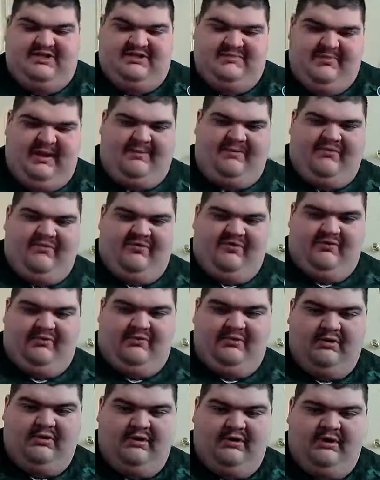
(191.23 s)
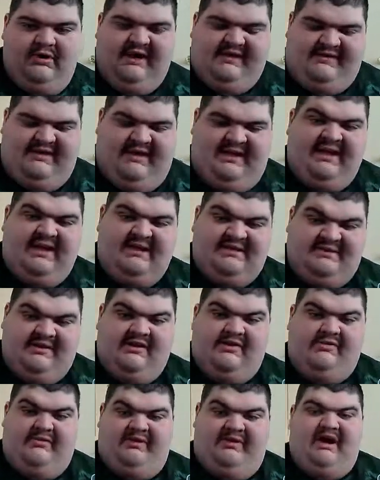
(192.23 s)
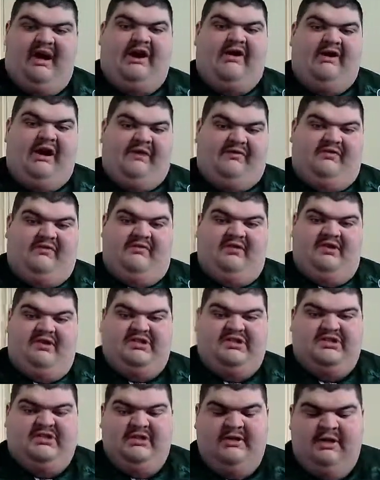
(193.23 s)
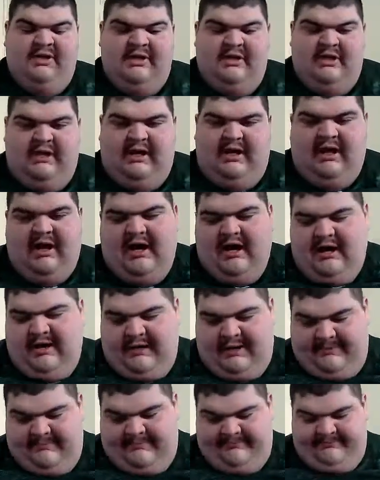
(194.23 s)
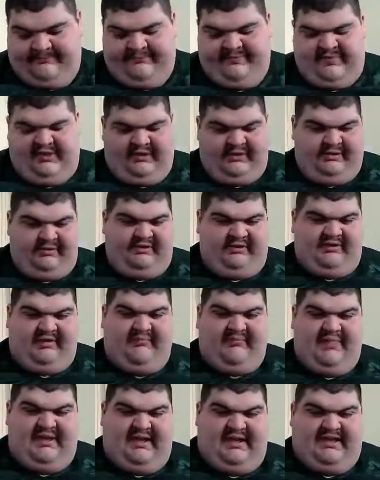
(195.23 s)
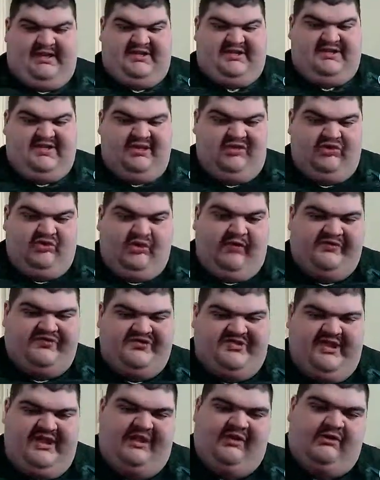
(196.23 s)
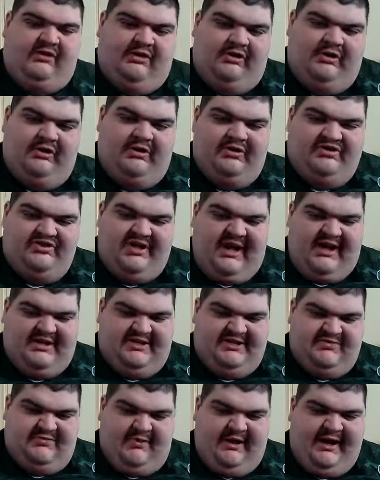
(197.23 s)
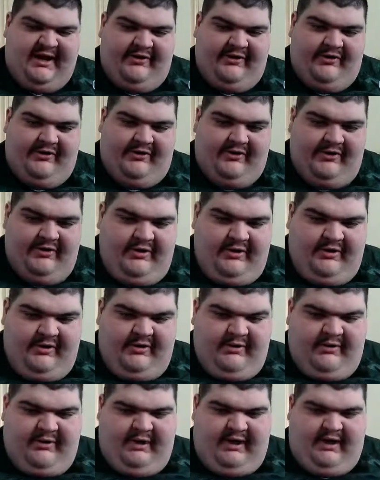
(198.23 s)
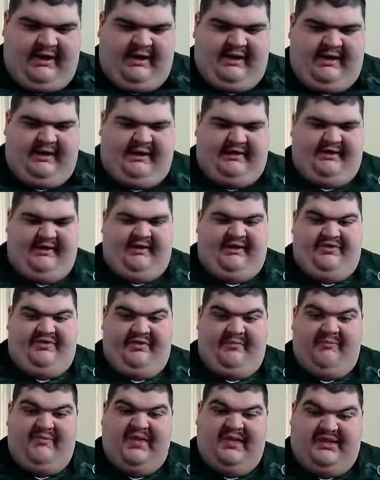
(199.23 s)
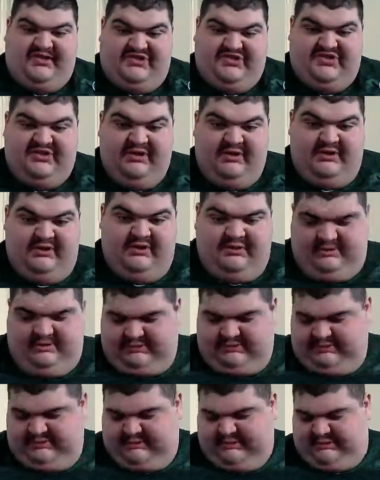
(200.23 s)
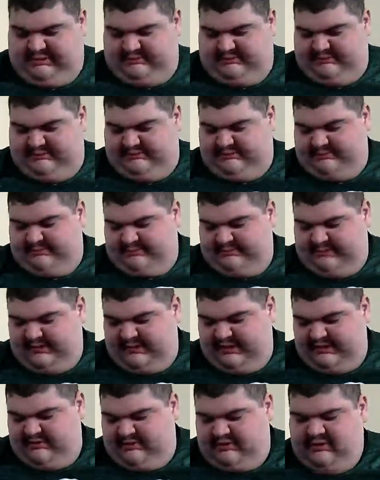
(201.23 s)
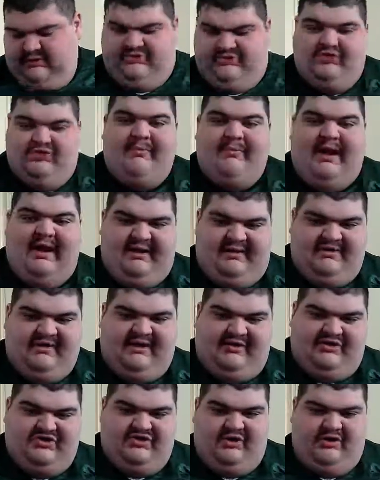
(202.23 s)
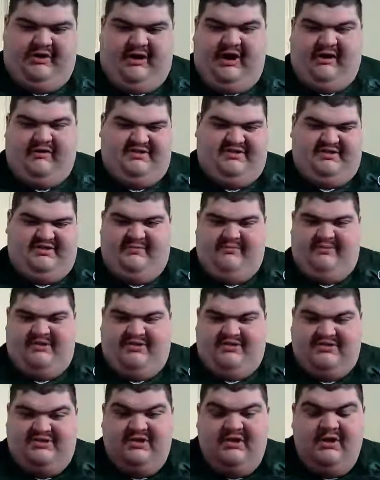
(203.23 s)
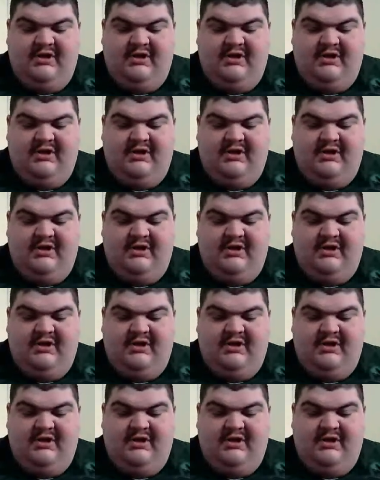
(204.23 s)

pay-per-view. I think he is gonna retire after this. The Miz, Dolph Ziggler, Jack Swagger, and The Miz, or Drew McIntyre. Sorry, I already said The Miz.